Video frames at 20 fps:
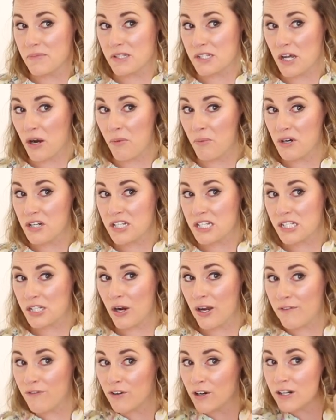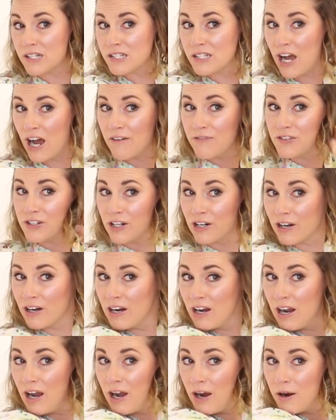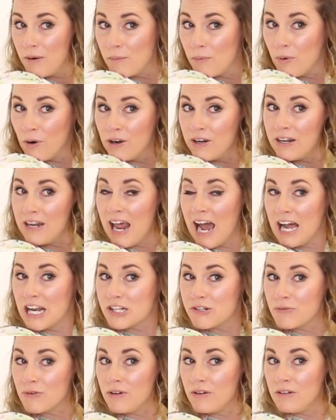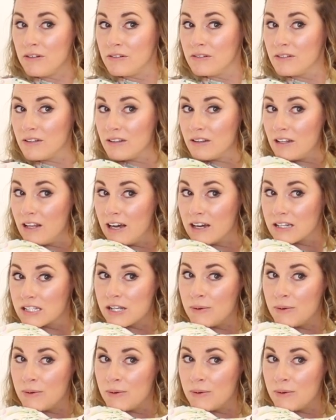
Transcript: So we're just going for a softer, more natural look.